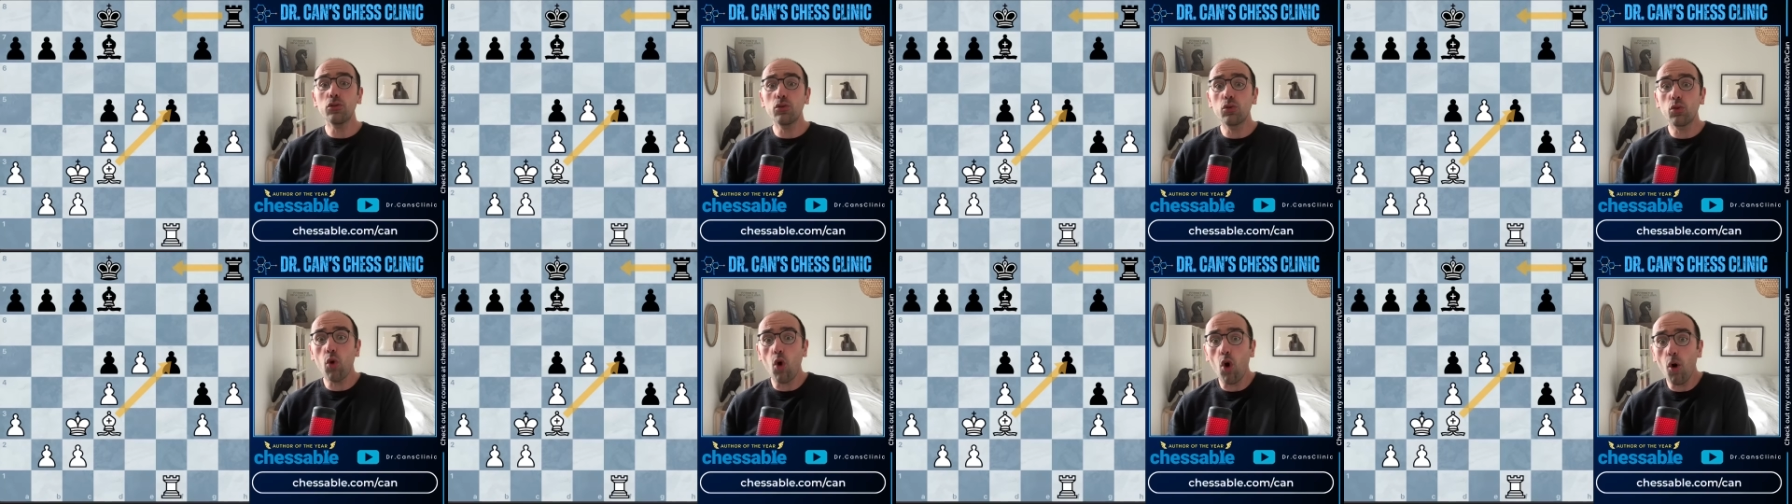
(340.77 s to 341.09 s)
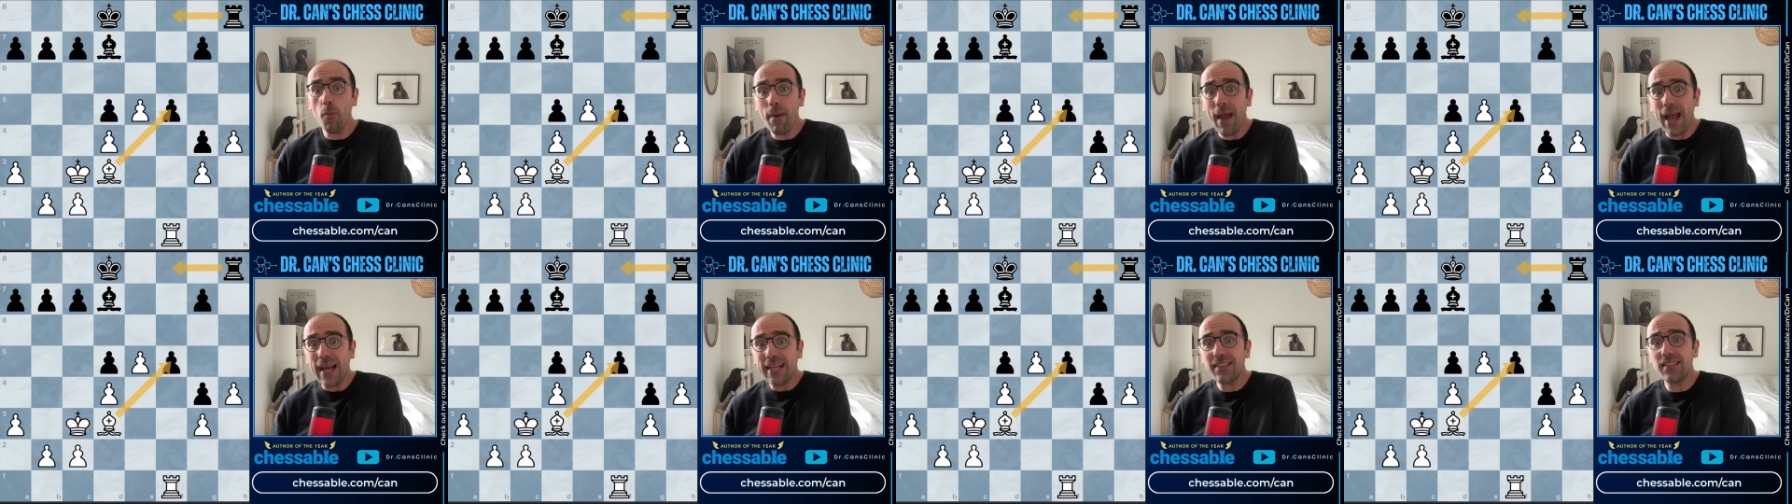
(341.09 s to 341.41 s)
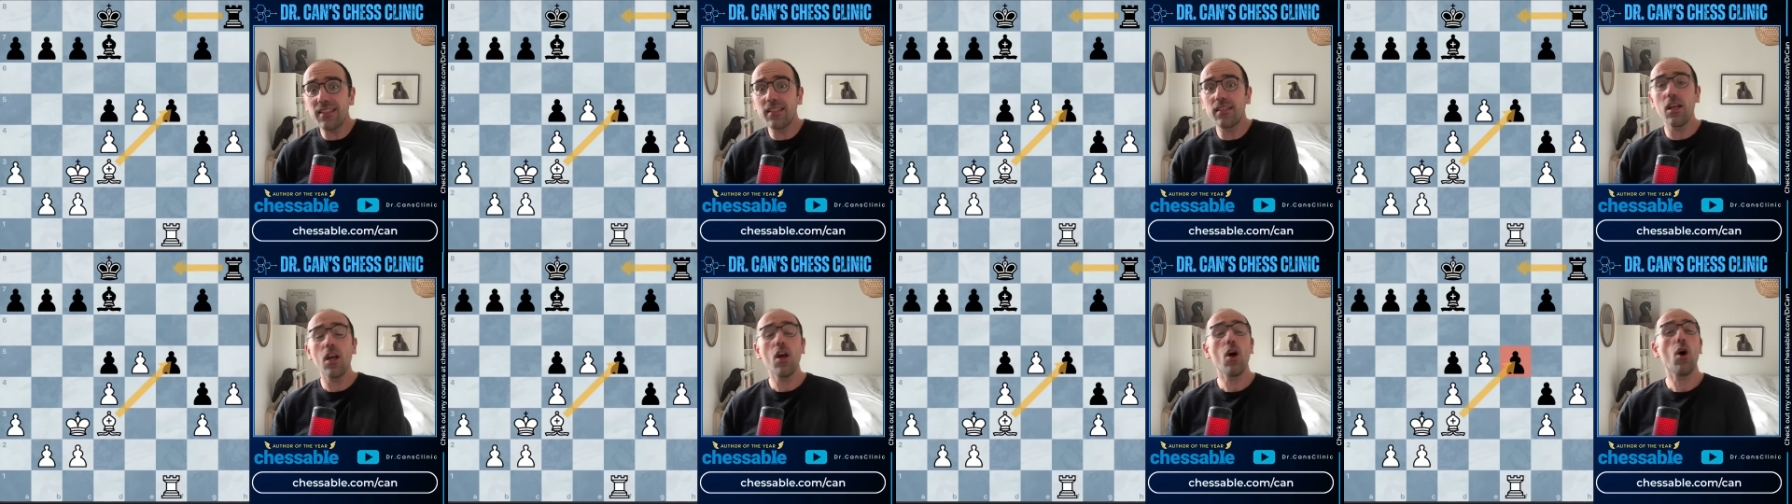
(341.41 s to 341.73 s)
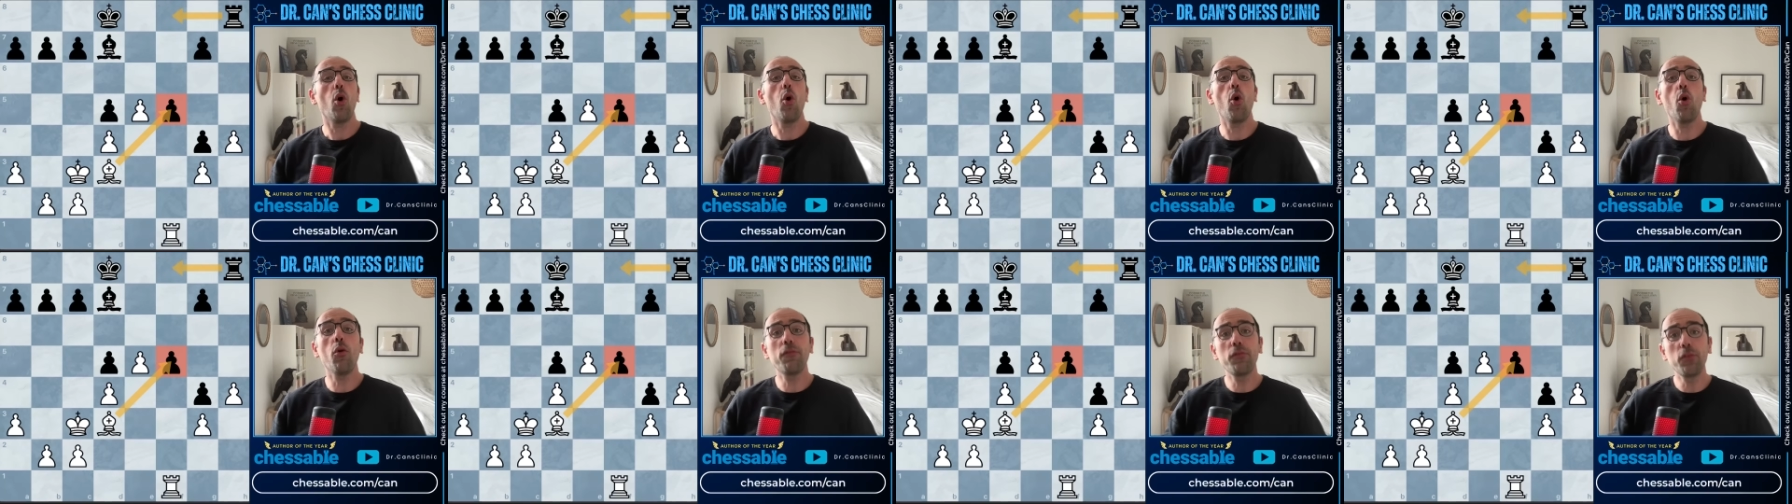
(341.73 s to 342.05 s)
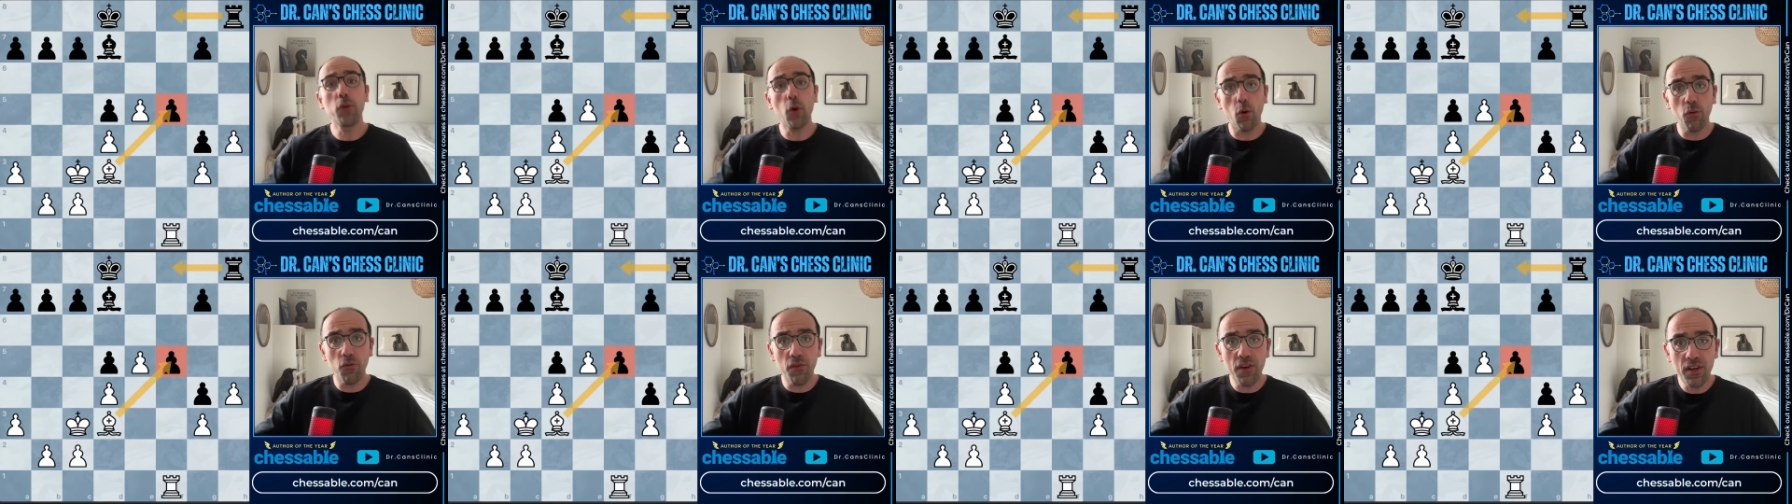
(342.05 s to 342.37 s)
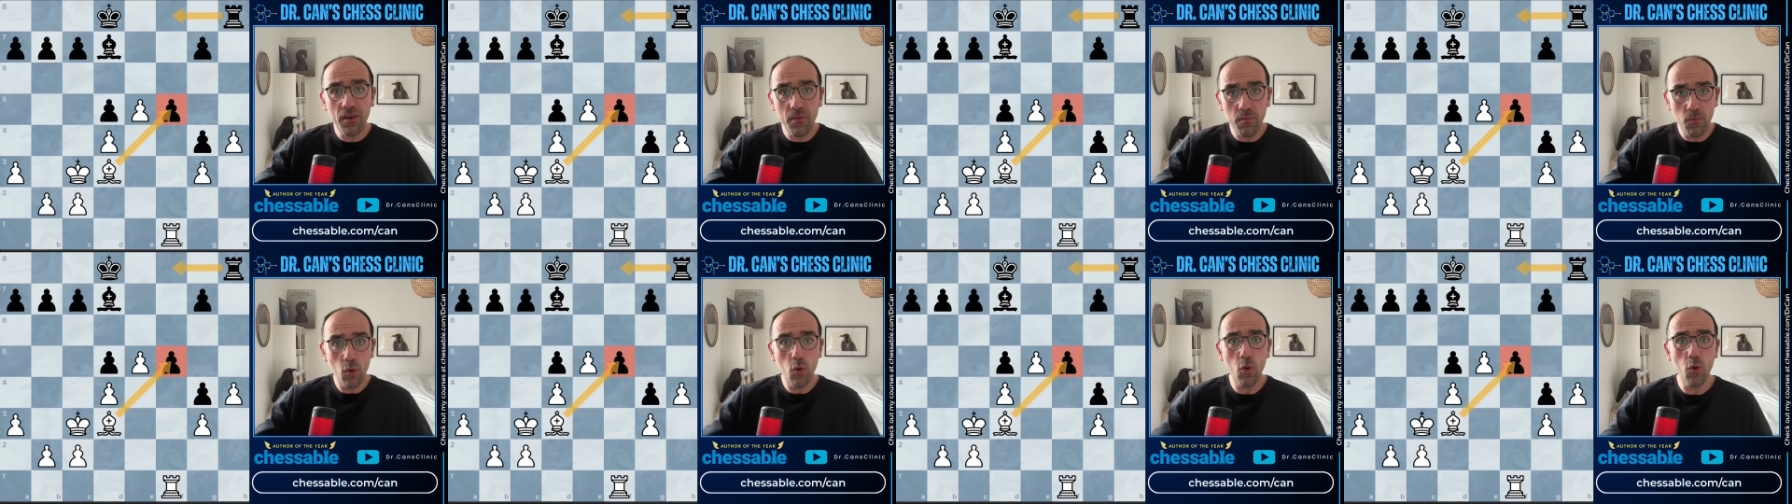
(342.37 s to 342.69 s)
drawbacks of your
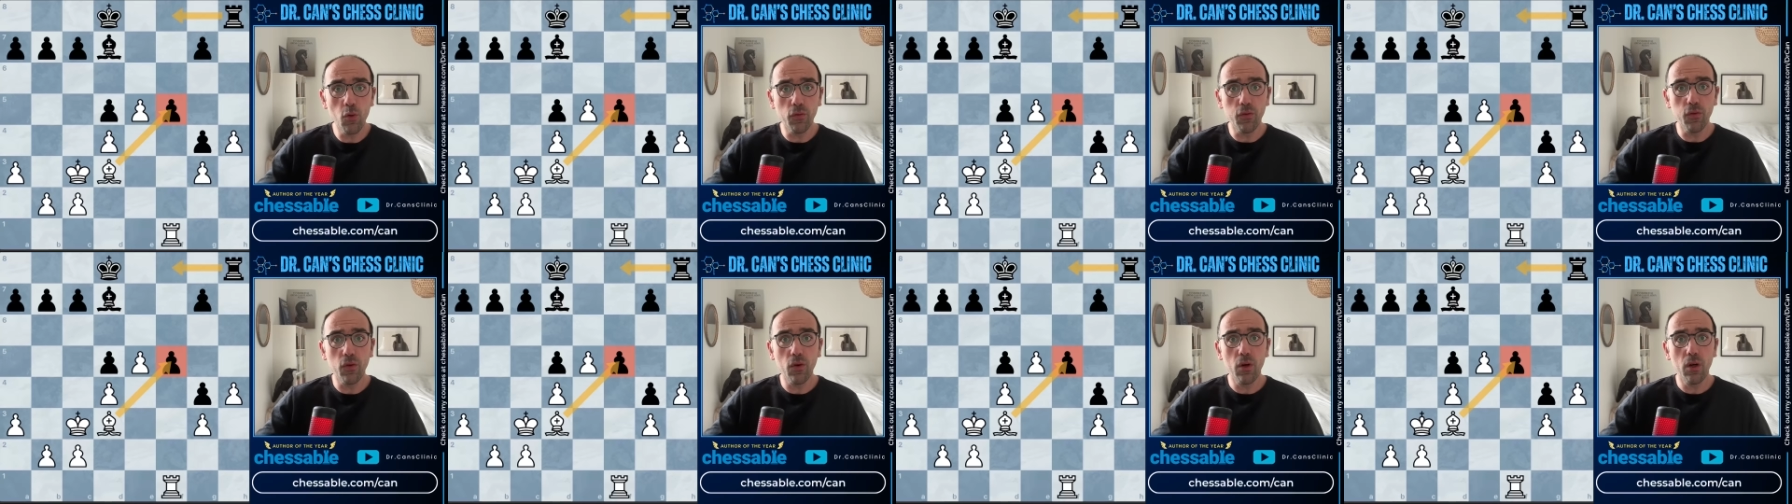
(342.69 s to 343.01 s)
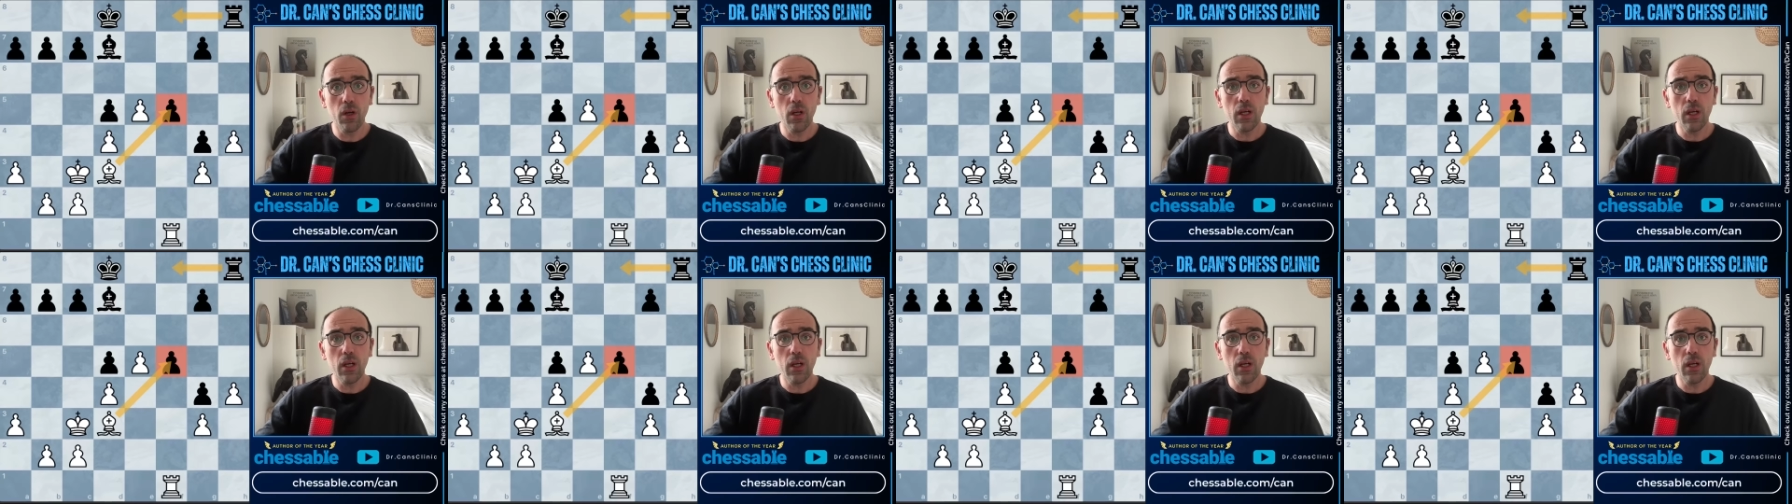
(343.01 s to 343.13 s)
very move.